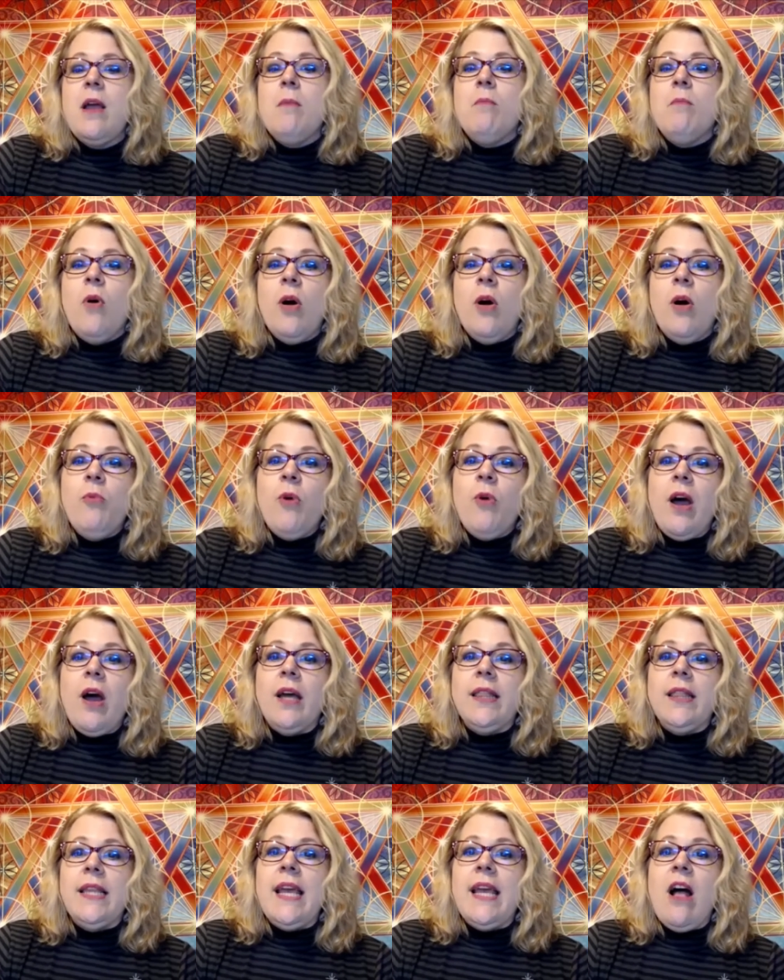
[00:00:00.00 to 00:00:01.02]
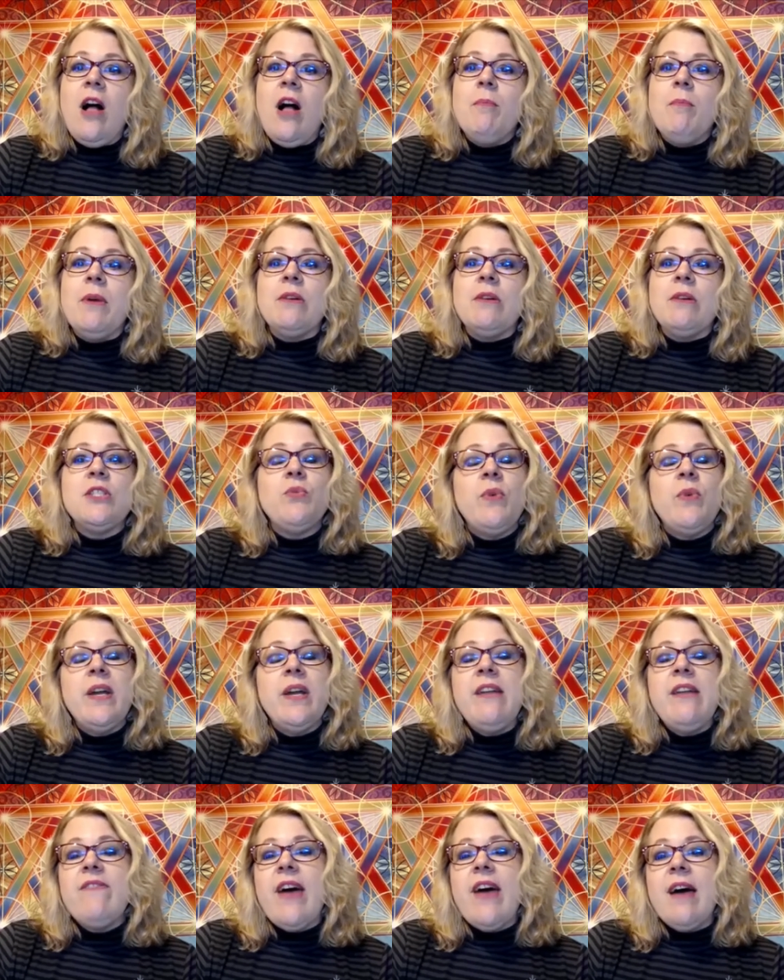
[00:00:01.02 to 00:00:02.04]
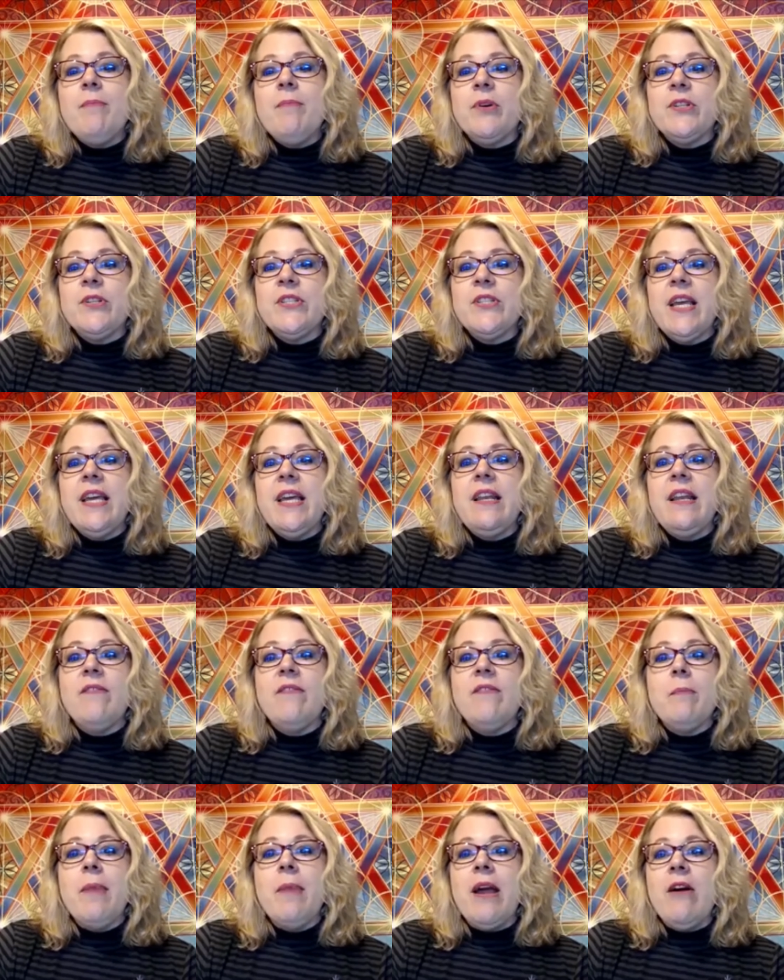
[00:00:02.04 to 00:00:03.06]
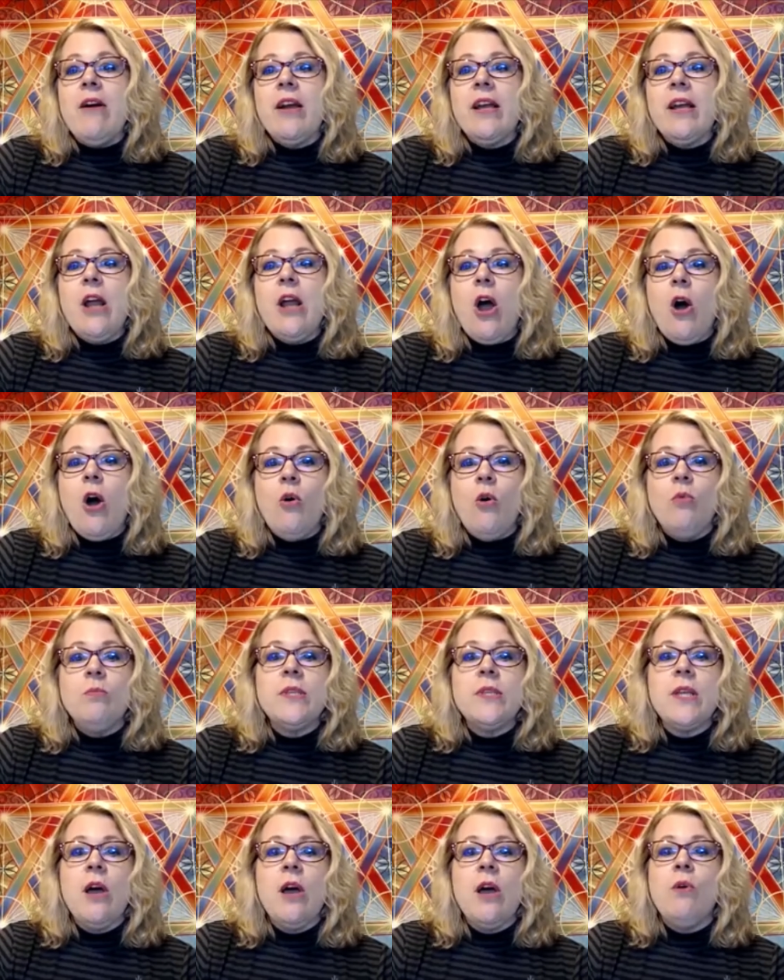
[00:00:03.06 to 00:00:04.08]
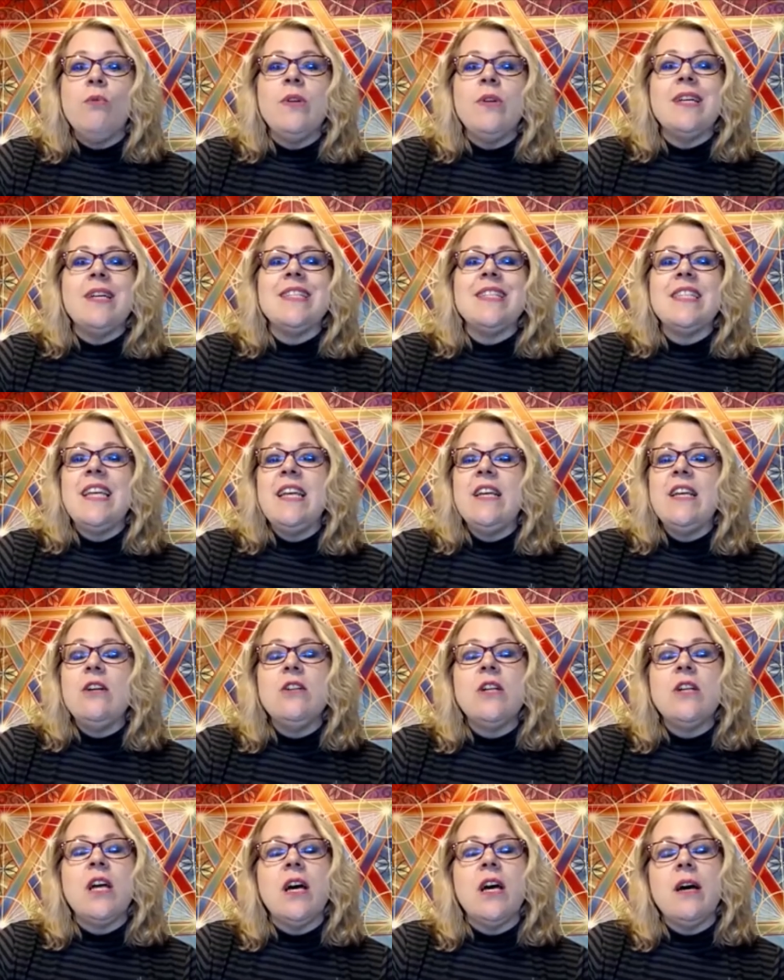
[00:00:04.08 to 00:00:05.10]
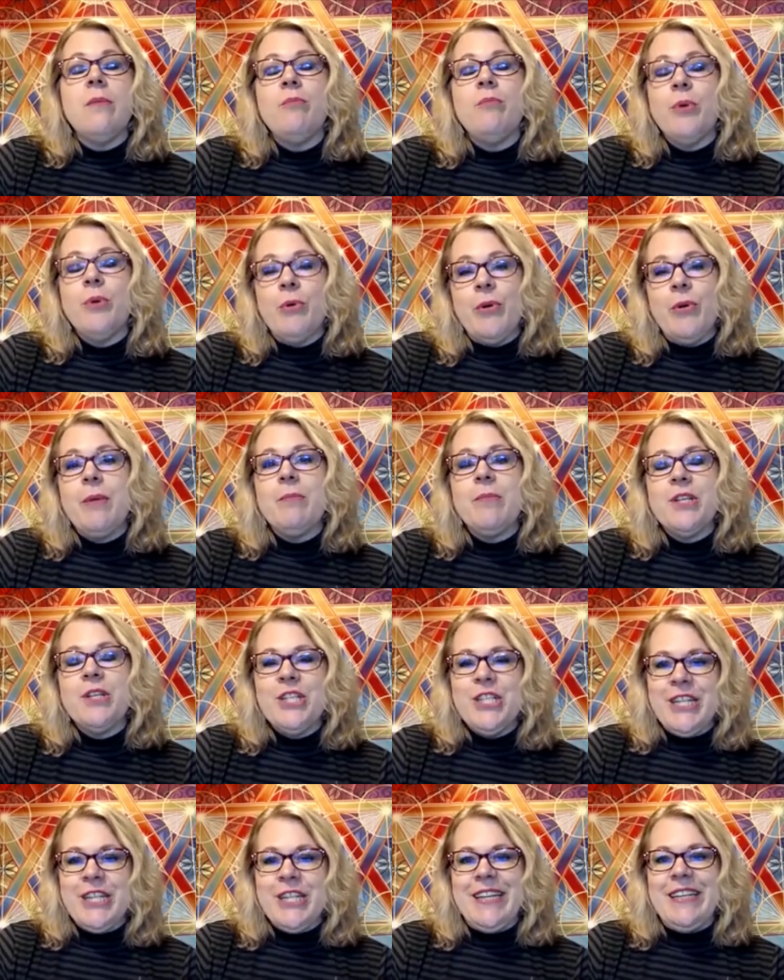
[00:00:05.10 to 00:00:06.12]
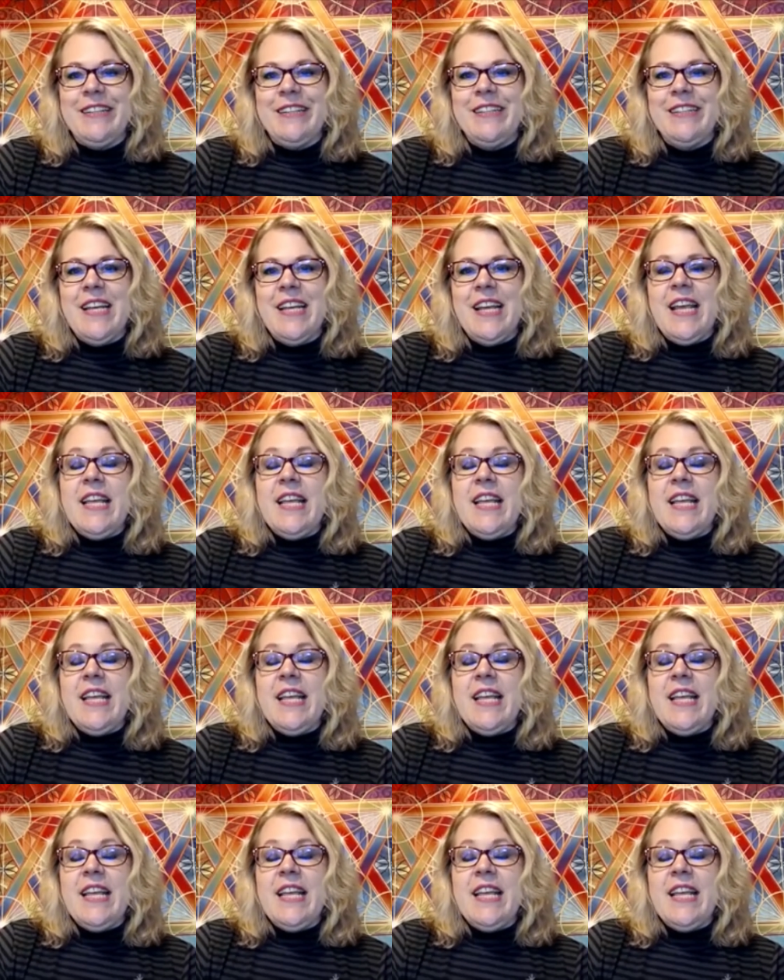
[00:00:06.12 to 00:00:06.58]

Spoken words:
More broadly, almost 25% of American homes owned a single cup brewing machine.